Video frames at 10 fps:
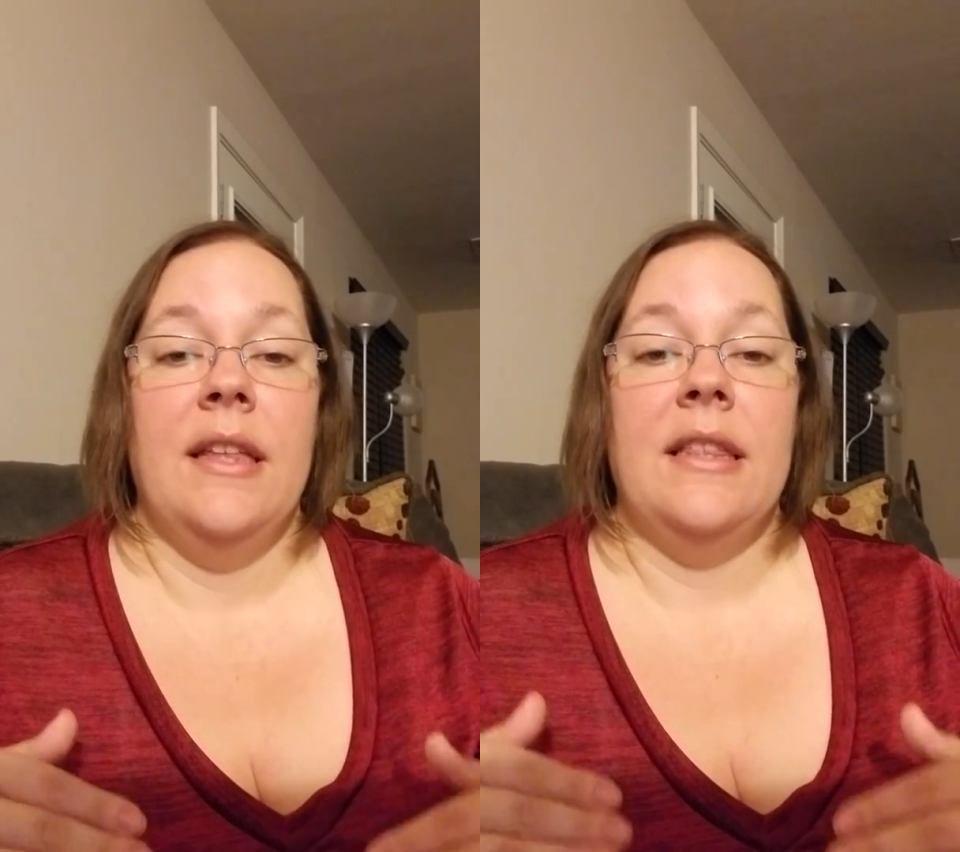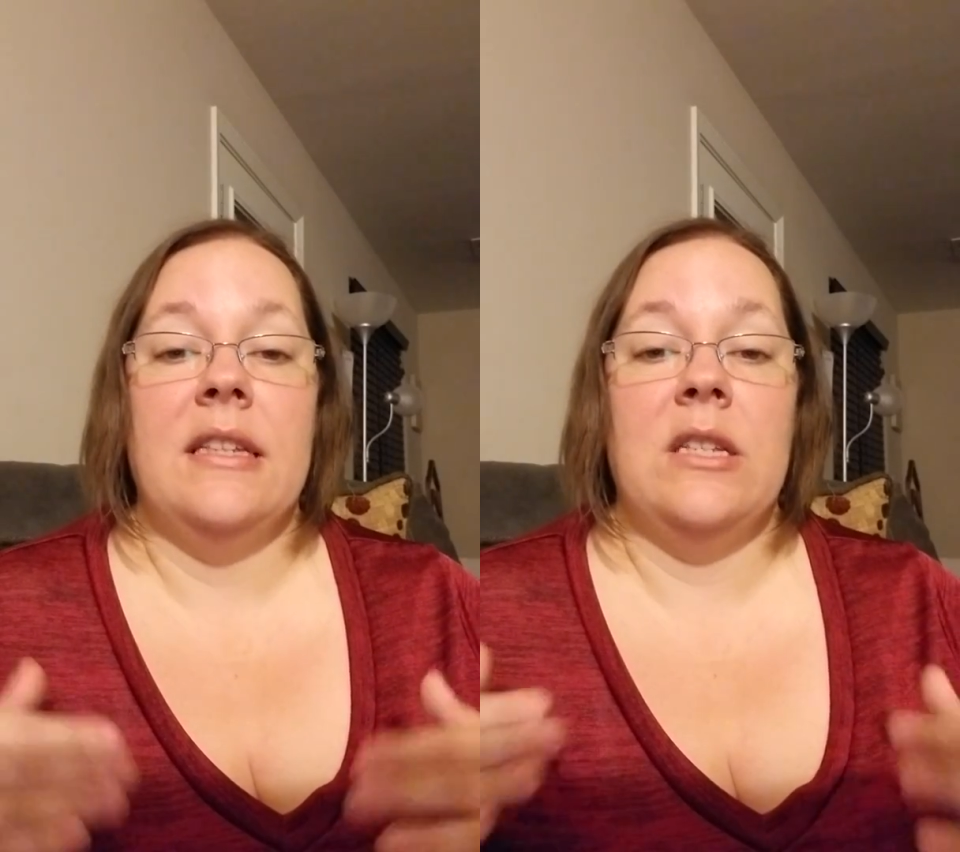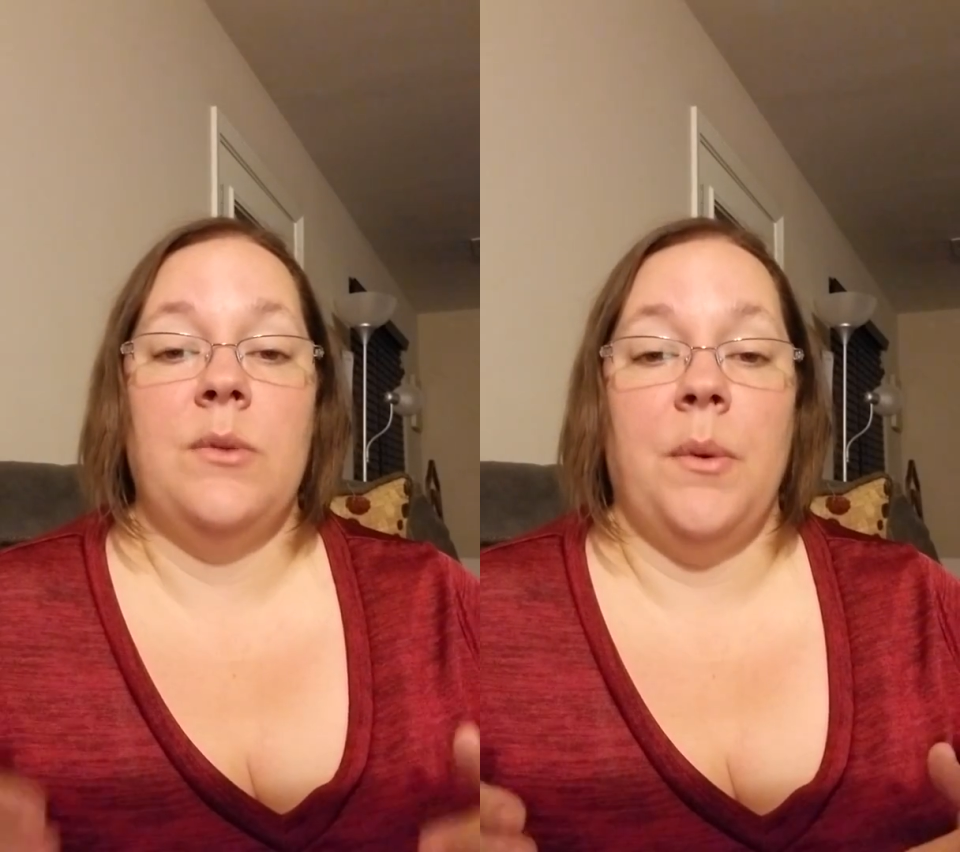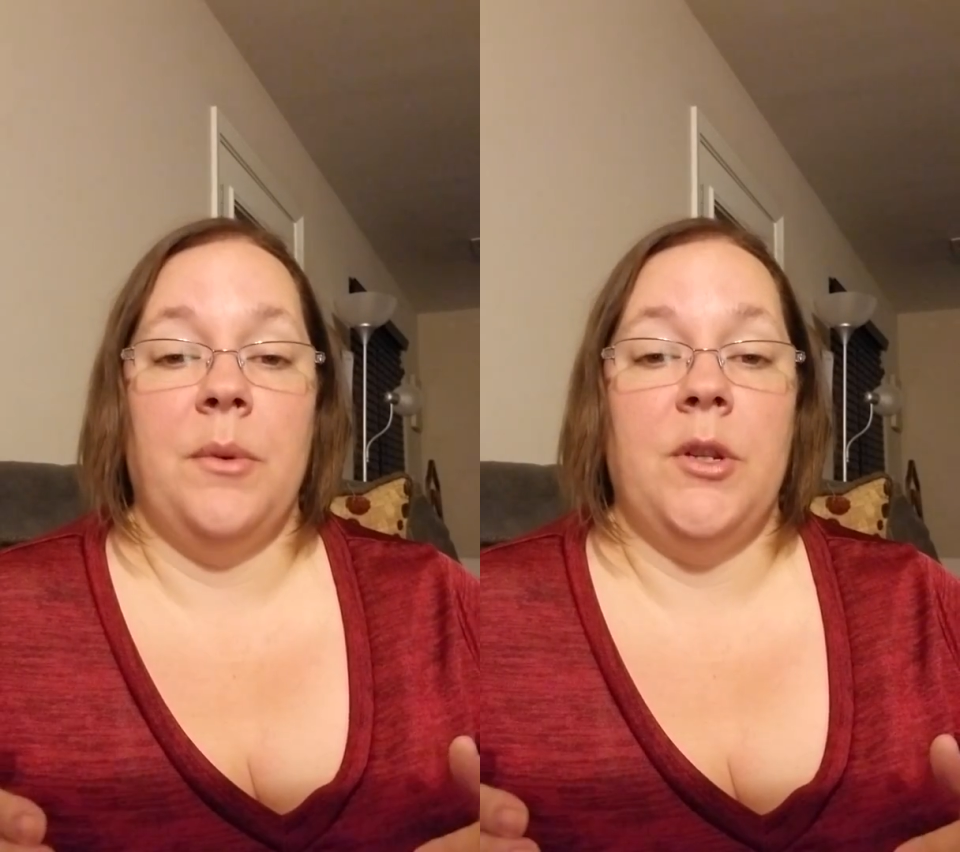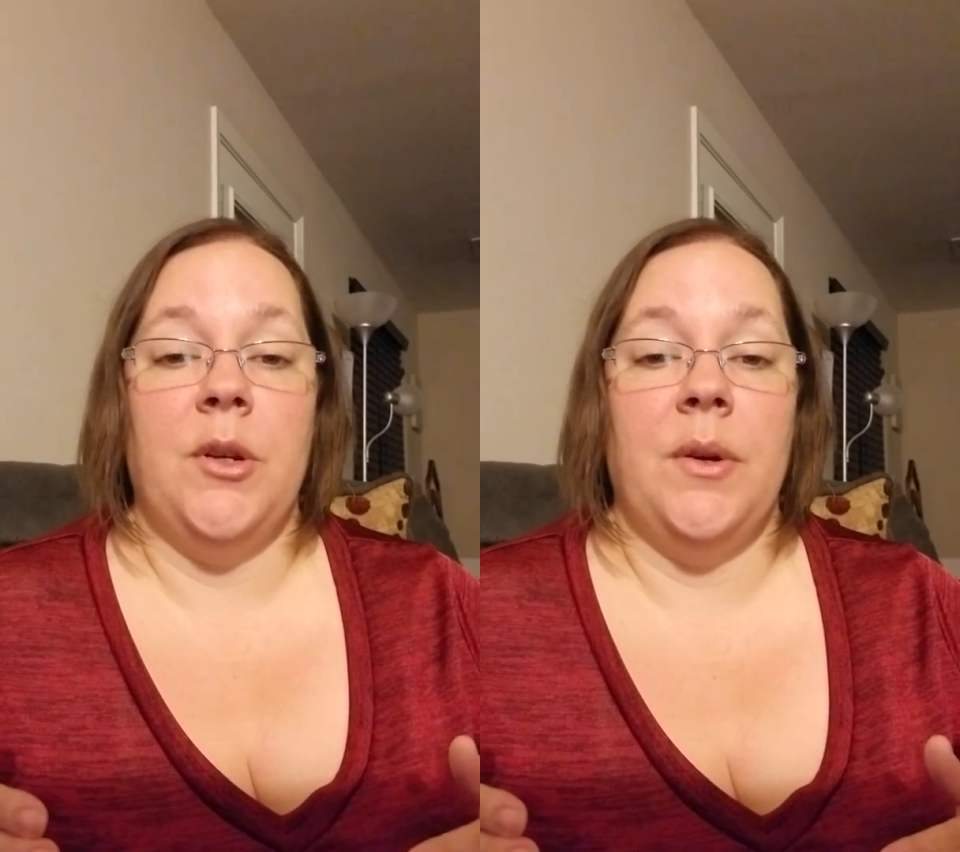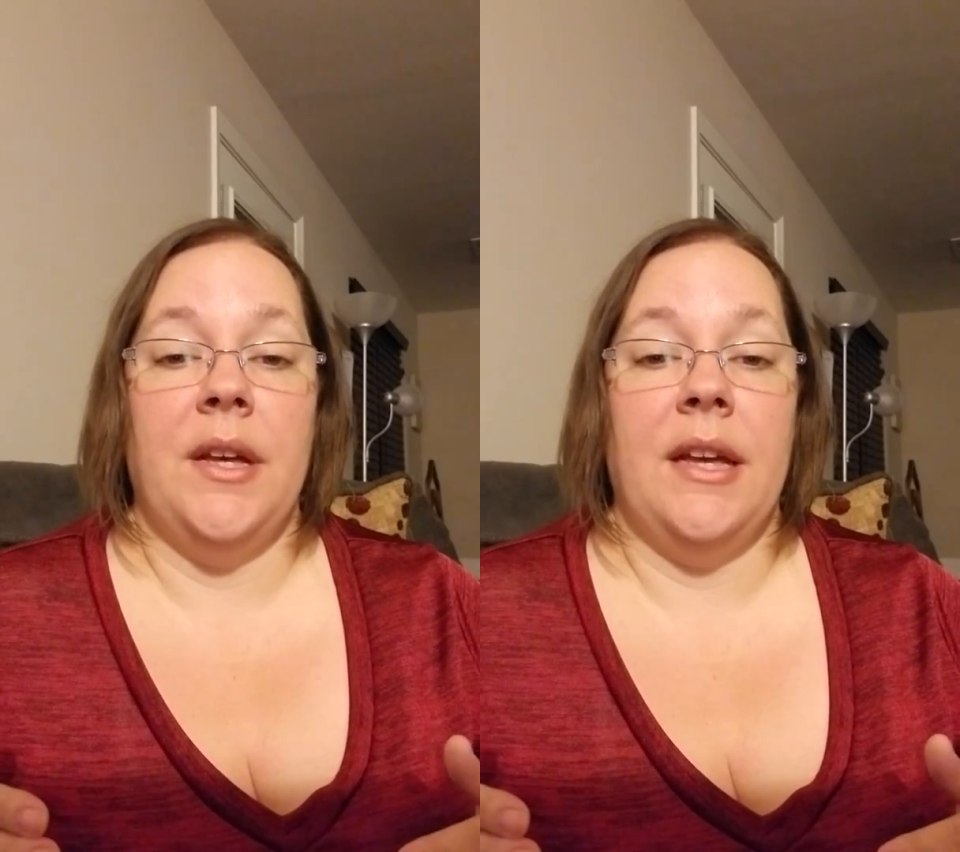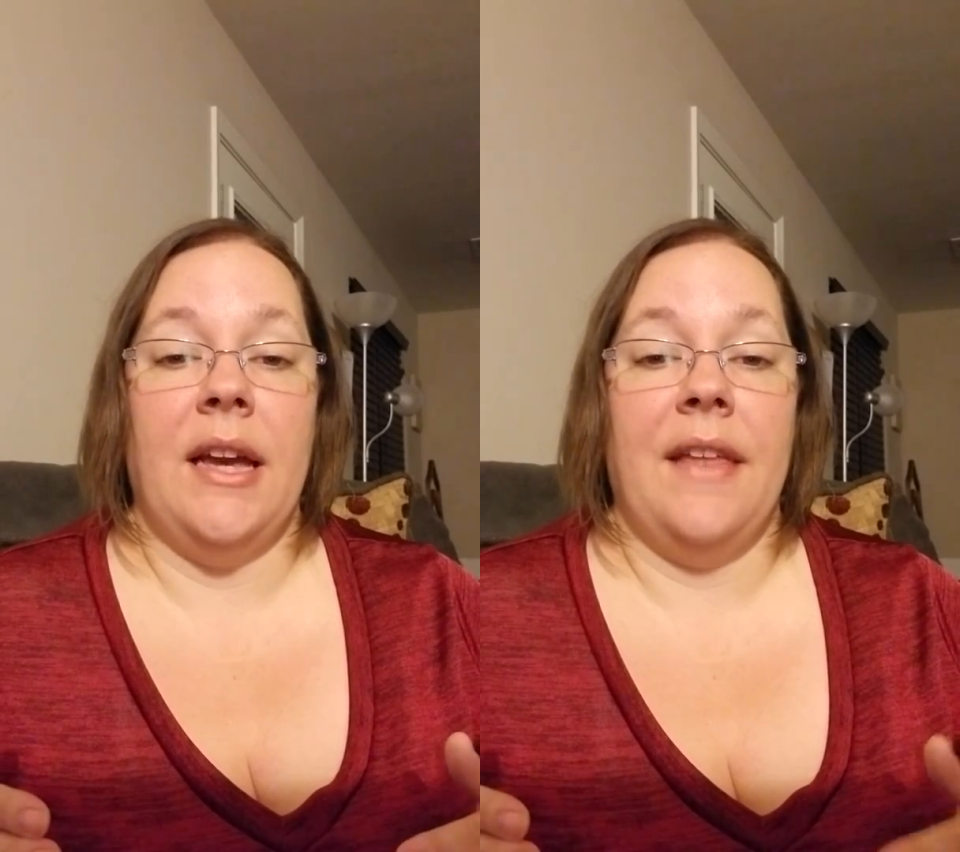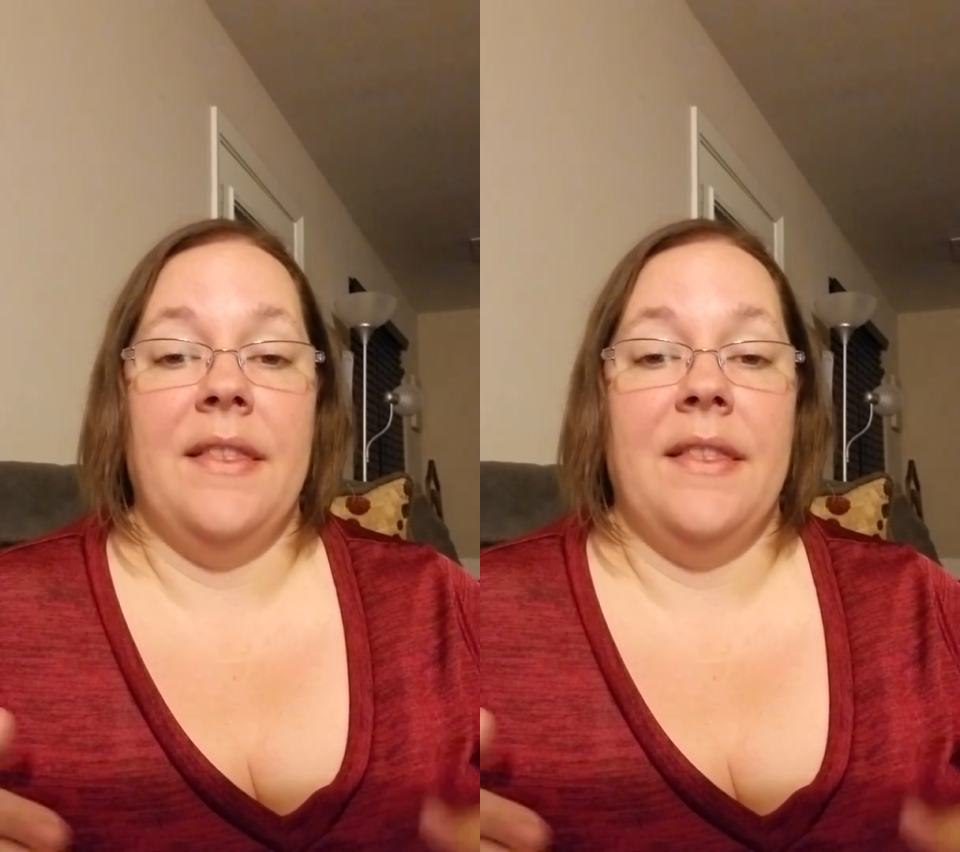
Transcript: this is what we're doing and